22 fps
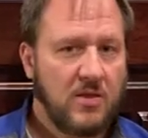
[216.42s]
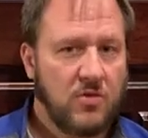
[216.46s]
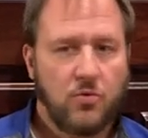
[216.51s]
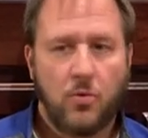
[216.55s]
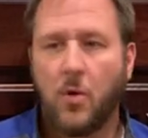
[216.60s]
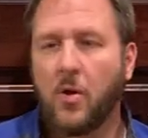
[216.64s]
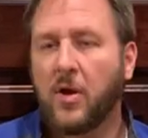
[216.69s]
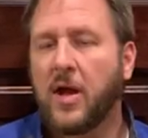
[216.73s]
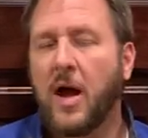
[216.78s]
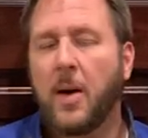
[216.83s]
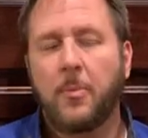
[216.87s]

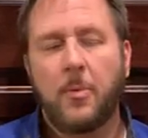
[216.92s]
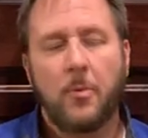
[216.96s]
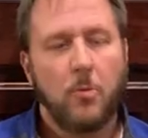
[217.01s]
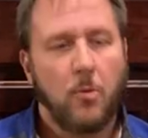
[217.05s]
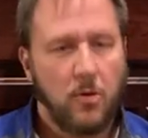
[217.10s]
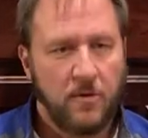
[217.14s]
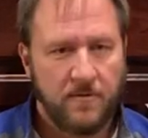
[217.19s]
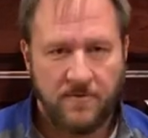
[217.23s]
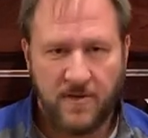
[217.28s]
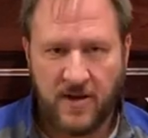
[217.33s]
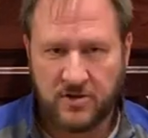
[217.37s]
Throw a couple
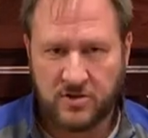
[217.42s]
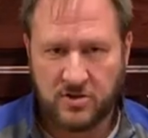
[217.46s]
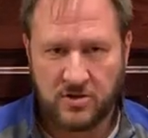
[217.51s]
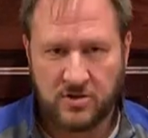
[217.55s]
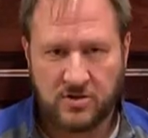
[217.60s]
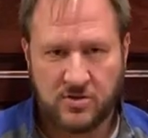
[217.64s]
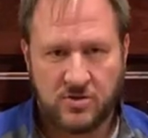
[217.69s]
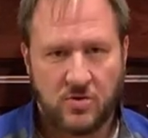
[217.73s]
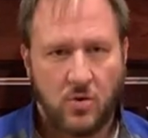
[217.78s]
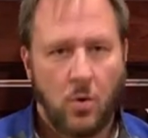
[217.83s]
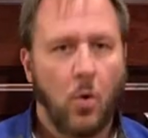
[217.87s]
more
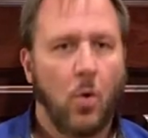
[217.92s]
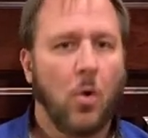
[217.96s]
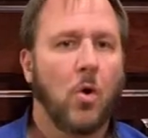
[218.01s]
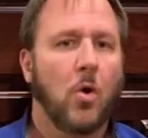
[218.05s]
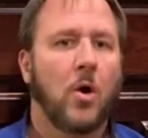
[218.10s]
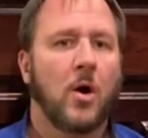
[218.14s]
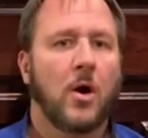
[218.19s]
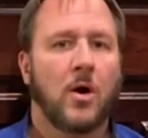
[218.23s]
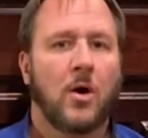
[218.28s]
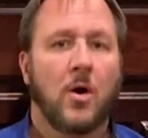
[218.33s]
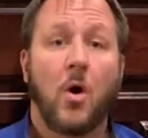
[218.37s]
fetches
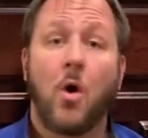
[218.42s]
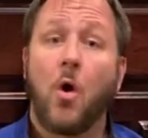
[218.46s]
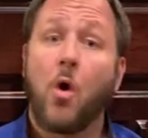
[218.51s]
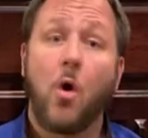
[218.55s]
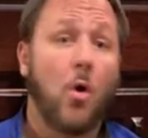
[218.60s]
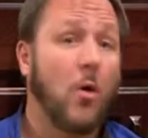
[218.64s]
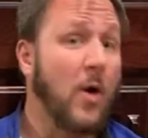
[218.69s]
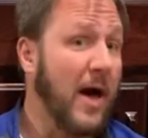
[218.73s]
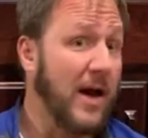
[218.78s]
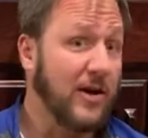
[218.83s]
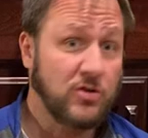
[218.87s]
or a
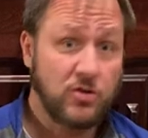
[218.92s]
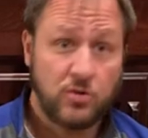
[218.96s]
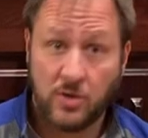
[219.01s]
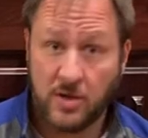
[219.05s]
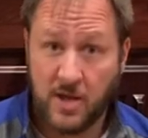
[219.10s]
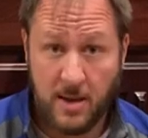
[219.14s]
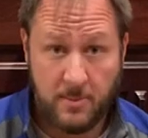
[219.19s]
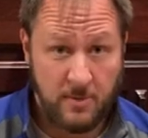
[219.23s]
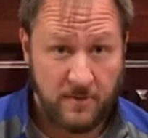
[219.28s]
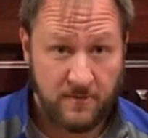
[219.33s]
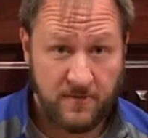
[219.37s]
whole extra
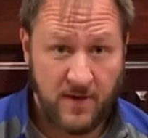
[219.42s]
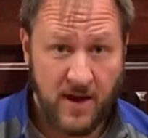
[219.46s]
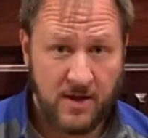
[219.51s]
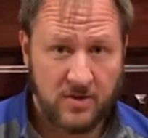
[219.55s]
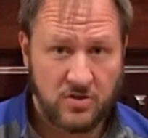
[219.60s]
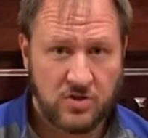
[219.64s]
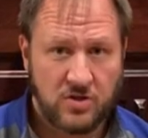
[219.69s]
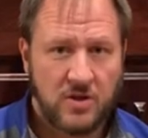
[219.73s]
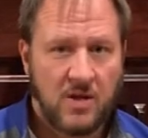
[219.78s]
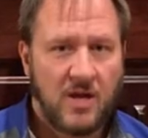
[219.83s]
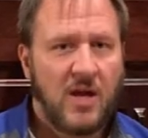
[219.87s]
game of
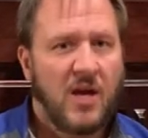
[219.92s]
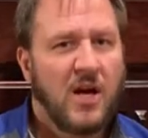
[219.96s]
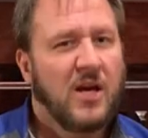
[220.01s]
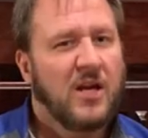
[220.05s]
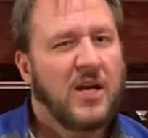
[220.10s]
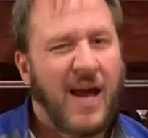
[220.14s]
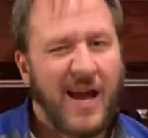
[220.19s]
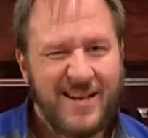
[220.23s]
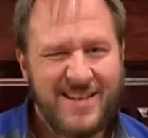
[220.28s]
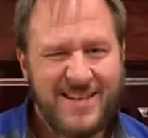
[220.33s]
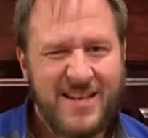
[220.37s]
fetch.
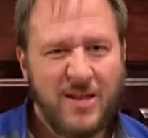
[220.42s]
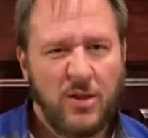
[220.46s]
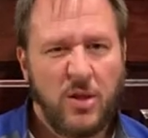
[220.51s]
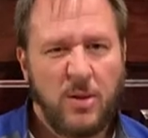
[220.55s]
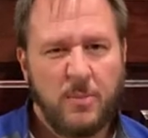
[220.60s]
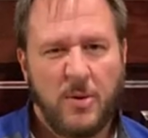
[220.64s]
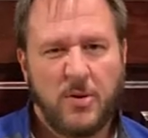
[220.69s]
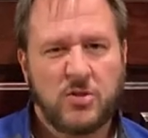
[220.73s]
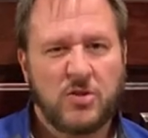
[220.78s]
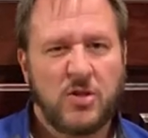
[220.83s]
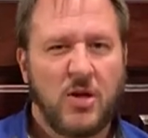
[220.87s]

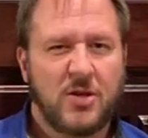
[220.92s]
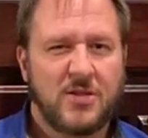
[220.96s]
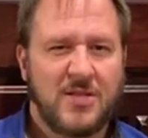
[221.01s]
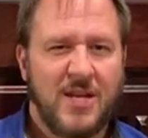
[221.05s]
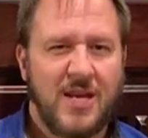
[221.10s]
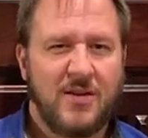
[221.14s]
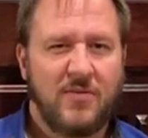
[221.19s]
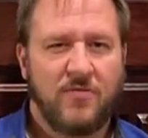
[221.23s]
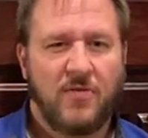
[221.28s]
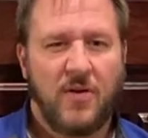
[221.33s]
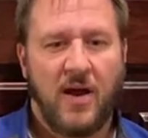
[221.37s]
Ideally, most dogs
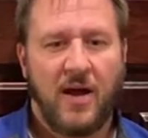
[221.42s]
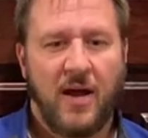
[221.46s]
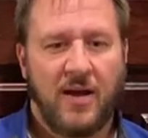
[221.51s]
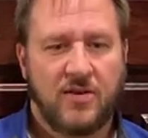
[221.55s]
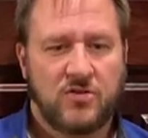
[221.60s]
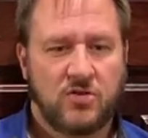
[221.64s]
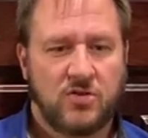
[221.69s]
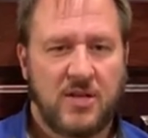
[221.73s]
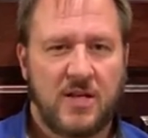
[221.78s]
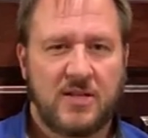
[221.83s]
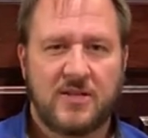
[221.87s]
need
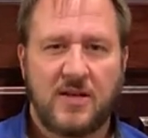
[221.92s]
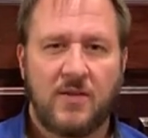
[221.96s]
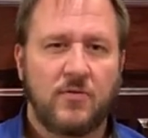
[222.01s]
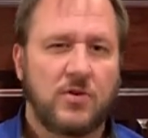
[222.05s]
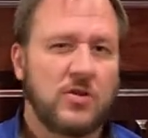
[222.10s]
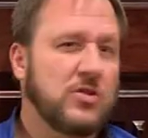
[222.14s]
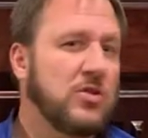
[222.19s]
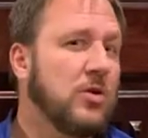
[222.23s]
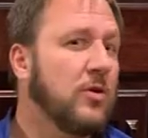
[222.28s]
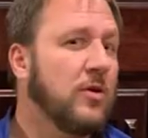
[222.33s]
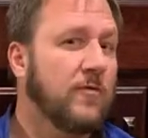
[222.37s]
exercise
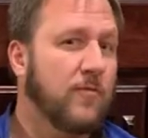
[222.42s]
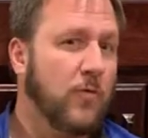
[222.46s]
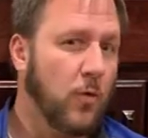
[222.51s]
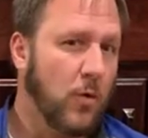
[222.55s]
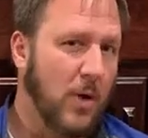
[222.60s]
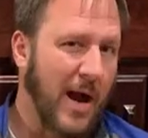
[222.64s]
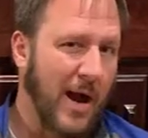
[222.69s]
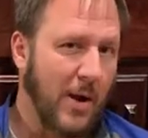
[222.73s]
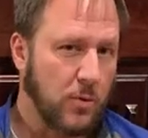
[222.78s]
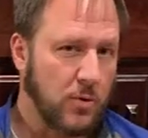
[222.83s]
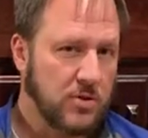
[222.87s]
every 2 to
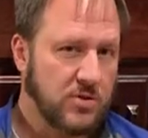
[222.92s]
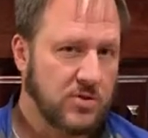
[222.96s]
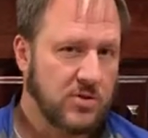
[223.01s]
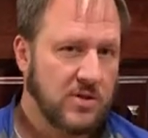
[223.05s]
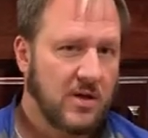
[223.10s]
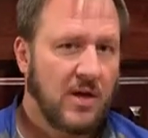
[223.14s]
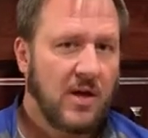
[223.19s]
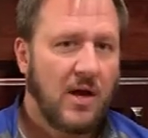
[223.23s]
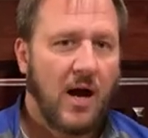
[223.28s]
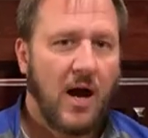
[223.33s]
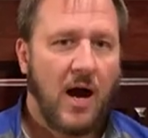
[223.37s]
4
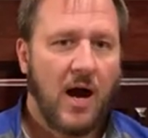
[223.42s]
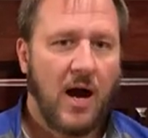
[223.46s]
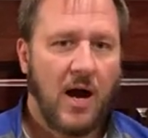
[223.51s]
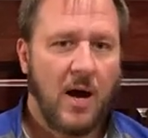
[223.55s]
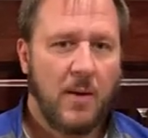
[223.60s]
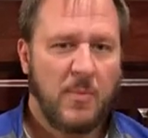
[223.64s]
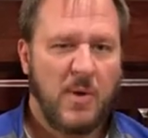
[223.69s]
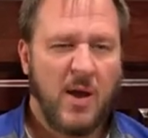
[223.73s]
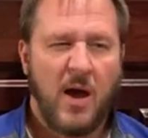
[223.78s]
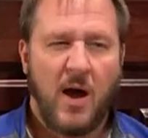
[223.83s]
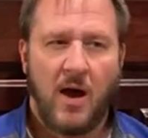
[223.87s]
hours.
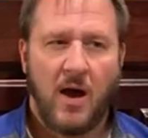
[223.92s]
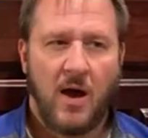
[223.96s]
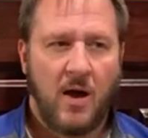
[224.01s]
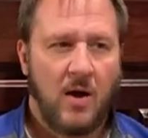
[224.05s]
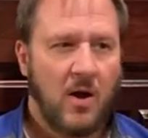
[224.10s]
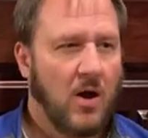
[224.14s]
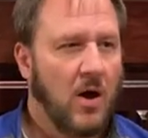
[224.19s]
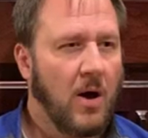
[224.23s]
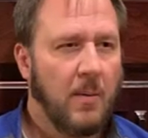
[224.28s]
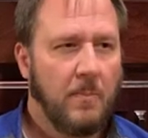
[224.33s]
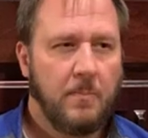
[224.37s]

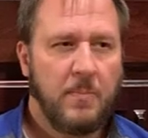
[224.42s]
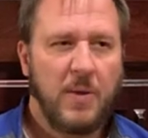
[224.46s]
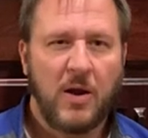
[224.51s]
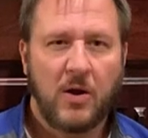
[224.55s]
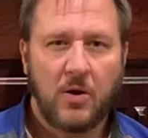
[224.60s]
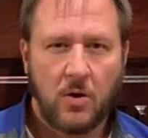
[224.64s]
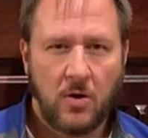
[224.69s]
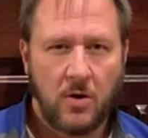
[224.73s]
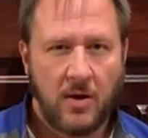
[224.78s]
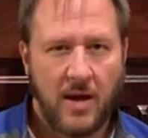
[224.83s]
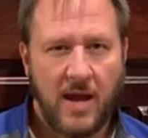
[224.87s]
A
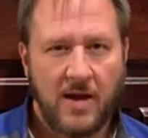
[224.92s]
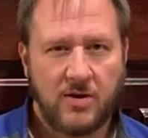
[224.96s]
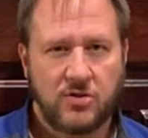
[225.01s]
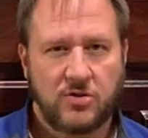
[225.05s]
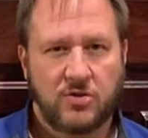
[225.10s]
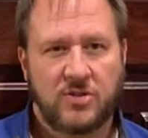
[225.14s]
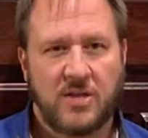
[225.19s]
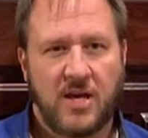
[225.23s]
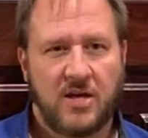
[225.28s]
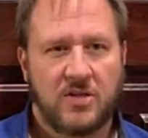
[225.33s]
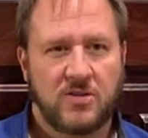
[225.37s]
bigger
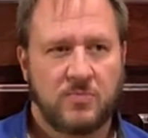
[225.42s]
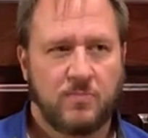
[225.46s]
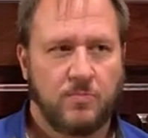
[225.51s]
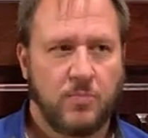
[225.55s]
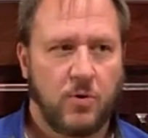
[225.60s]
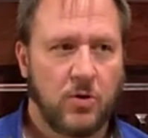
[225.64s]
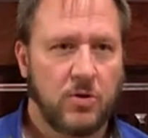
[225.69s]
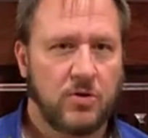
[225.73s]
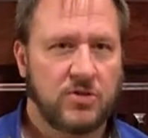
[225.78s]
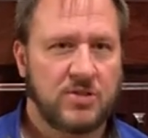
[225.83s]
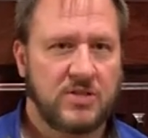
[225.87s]
exercise
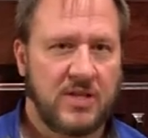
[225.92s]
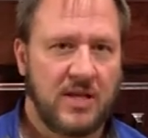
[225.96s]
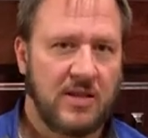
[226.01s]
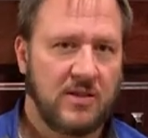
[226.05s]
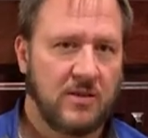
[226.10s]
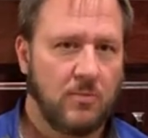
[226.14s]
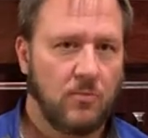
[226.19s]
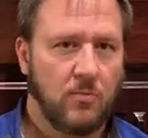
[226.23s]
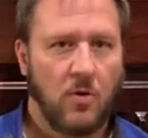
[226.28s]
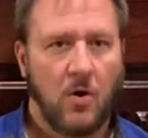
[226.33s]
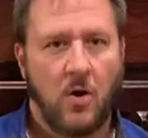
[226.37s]
burst
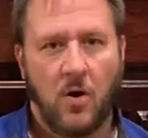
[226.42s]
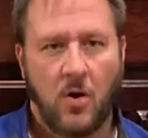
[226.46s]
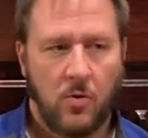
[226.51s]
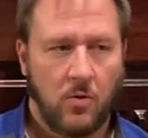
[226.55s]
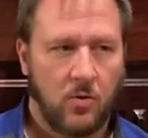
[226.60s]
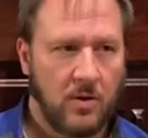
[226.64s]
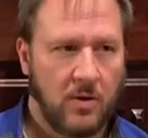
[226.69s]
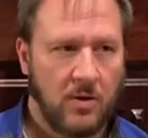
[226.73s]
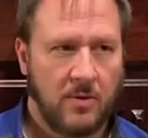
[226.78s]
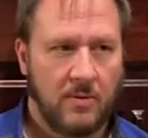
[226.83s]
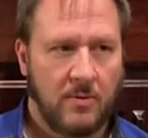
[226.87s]
in the
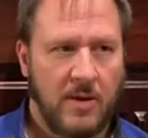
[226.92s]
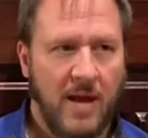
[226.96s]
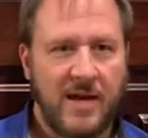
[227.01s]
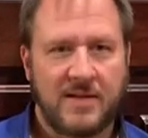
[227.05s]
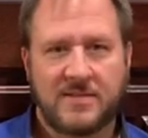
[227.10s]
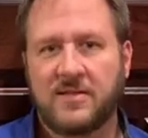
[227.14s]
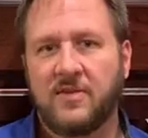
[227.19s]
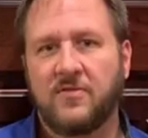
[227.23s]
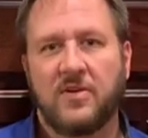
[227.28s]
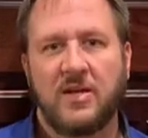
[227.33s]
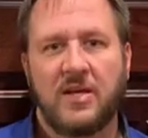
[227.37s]
or
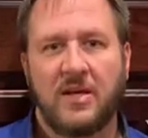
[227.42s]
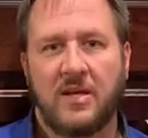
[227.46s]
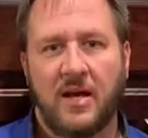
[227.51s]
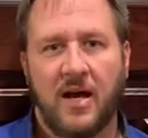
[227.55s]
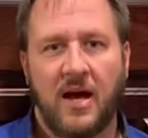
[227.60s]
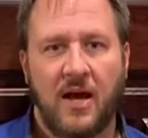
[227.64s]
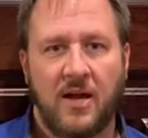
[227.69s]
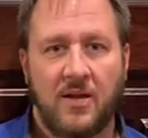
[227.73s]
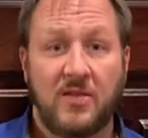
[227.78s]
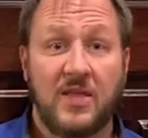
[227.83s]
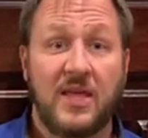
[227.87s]
activity
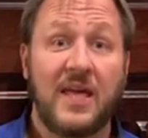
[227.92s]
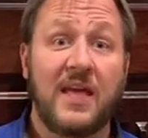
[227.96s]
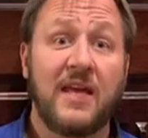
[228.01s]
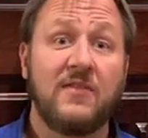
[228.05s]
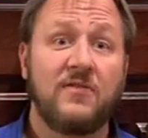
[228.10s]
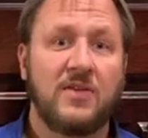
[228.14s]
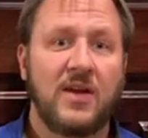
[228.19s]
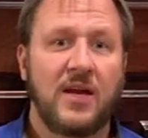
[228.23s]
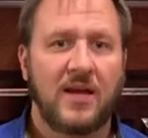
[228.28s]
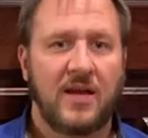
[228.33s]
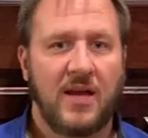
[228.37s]
in the
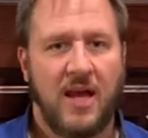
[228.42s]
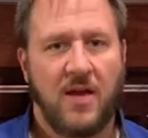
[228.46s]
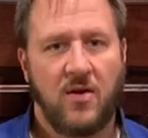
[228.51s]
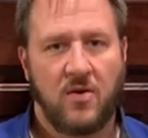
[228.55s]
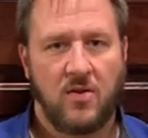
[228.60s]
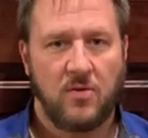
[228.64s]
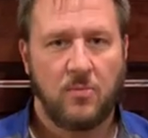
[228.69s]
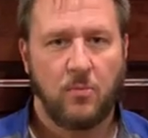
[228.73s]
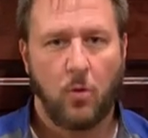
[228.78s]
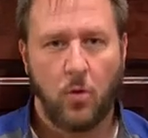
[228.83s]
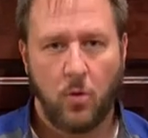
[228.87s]
evening and
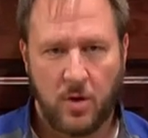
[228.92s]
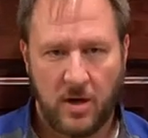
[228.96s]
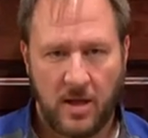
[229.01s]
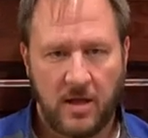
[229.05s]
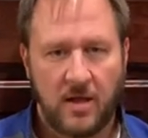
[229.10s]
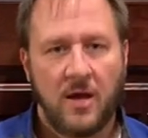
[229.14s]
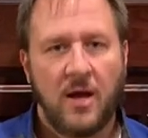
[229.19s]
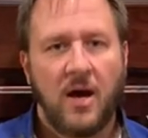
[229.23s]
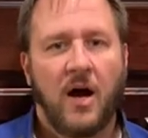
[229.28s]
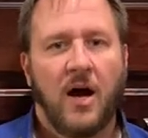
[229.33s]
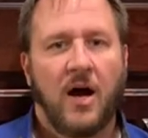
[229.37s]
in the morning.